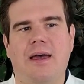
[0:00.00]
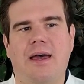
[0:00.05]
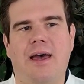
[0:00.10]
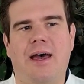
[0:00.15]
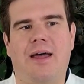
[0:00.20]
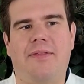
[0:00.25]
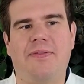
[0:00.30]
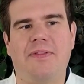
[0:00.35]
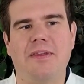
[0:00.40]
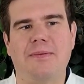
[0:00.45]

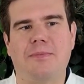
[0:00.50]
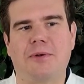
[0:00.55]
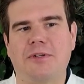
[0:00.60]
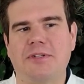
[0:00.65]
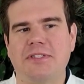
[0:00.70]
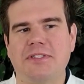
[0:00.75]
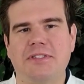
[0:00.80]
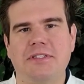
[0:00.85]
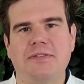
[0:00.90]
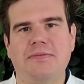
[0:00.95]
At the
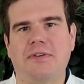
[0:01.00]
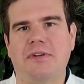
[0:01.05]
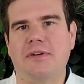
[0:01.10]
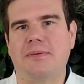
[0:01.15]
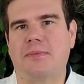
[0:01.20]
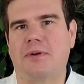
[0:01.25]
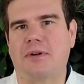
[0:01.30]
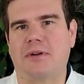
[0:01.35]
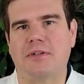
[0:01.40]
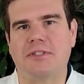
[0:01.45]
emergency
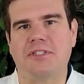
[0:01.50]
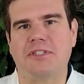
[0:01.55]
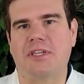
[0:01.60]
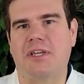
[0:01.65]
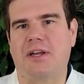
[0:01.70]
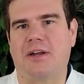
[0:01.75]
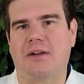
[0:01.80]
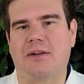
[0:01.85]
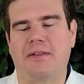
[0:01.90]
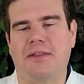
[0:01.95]
room or urgent
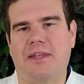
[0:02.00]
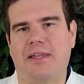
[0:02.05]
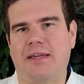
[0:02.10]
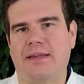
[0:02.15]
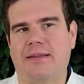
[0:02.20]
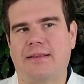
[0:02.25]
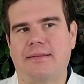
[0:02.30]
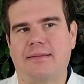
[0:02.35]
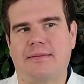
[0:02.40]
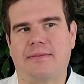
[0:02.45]
care
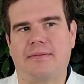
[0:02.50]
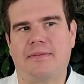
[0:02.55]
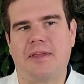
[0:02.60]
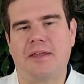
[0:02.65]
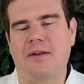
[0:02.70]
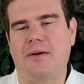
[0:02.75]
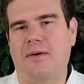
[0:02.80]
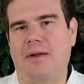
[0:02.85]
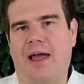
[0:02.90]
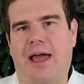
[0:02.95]
clinic,
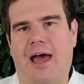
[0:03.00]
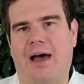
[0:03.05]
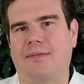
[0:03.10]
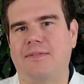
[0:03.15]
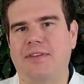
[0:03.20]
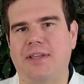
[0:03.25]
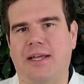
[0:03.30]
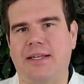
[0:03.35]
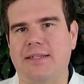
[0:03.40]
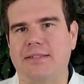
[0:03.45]
they don't
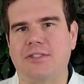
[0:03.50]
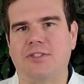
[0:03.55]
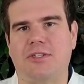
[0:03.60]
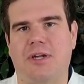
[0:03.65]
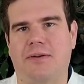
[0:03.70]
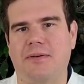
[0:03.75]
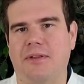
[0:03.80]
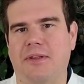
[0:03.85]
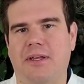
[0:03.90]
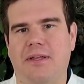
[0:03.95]
have dentists
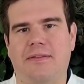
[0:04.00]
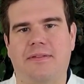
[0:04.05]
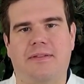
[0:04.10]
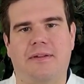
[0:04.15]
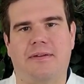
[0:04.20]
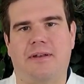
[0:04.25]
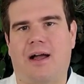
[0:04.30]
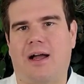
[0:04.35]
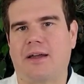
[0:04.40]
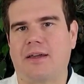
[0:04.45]
generally.
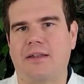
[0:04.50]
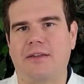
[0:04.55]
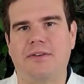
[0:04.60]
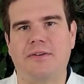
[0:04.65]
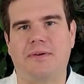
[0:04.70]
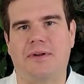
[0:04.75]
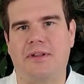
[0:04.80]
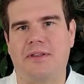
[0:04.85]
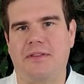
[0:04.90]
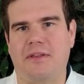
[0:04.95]
They're not going to
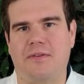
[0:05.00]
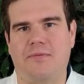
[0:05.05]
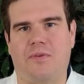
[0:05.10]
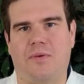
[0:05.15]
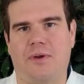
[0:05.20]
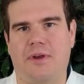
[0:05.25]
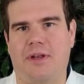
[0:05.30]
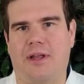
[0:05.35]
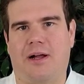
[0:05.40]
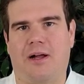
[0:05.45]
do anything
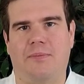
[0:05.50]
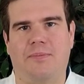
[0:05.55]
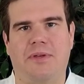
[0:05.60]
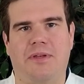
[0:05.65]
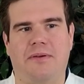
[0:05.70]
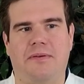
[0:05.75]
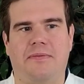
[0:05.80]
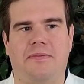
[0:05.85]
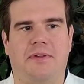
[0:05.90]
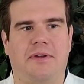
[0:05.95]
for you to help
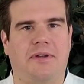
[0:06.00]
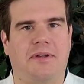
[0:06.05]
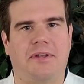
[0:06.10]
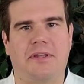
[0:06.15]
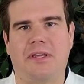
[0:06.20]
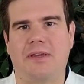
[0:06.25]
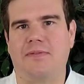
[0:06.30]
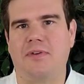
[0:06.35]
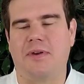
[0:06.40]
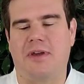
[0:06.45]
you. They're going
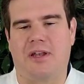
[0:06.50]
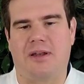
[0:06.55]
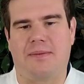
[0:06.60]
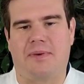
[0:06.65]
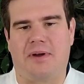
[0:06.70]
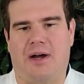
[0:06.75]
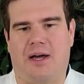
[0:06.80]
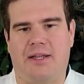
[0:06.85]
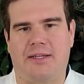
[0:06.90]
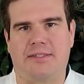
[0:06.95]
to give you
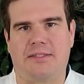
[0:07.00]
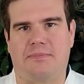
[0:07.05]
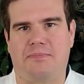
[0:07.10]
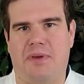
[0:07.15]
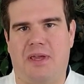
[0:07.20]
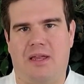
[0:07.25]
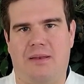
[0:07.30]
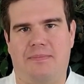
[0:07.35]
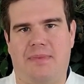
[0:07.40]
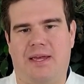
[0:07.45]
antibiotics and
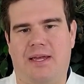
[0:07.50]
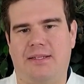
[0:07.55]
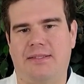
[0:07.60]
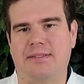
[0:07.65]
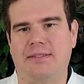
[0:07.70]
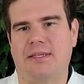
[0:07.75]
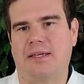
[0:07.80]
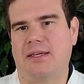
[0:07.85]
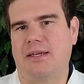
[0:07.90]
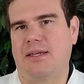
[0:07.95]
pain
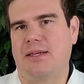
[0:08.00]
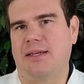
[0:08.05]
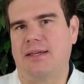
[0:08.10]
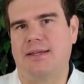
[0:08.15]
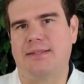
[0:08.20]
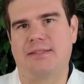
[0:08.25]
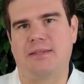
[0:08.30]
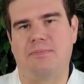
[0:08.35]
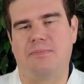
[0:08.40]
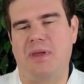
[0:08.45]
meds.
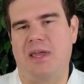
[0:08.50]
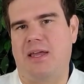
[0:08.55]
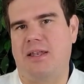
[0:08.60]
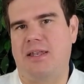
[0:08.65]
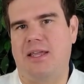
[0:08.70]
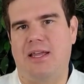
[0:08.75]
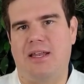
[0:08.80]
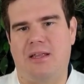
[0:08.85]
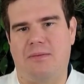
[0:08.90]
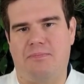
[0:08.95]
It's a
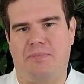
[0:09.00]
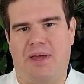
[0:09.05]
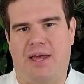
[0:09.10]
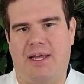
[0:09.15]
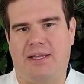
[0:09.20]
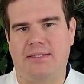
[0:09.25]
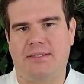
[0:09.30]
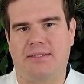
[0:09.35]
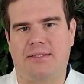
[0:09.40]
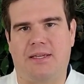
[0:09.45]
Band-Aid at
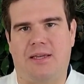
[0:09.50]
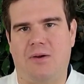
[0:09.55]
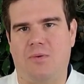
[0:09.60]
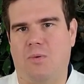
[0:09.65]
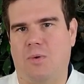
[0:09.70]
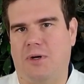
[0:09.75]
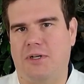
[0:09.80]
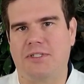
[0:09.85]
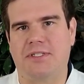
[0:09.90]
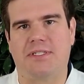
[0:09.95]
best. At
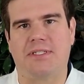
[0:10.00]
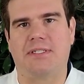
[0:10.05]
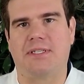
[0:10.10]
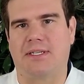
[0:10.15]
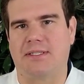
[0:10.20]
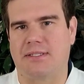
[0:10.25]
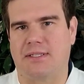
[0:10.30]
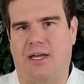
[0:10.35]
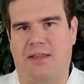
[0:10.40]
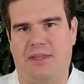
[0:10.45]
worst, it
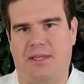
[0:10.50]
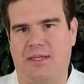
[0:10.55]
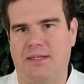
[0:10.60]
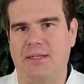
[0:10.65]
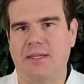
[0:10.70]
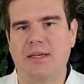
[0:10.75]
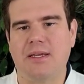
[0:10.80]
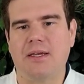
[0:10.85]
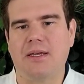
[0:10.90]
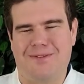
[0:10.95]
does
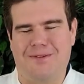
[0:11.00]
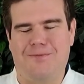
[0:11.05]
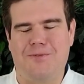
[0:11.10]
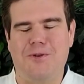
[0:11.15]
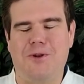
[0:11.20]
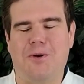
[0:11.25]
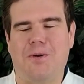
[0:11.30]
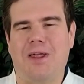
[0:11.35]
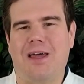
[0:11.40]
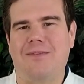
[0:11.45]
nothing. If
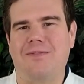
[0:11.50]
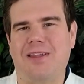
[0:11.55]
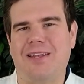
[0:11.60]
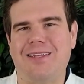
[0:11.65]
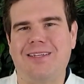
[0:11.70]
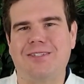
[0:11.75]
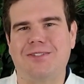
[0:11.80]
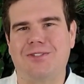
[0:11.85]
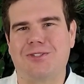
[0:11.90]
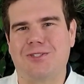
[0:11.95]
you don't have
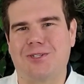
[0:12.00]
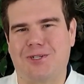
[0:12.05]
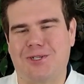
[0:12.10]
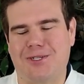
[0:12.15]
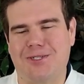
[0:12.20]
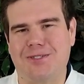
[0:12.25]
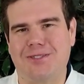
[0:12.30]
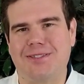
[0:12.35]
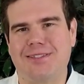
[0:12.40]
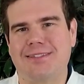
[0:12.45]
any
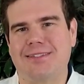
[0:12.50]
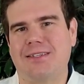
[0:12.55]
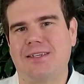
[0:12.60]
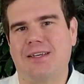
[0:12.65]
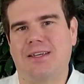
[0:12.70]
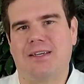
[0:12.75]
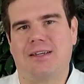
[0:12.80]
concerns,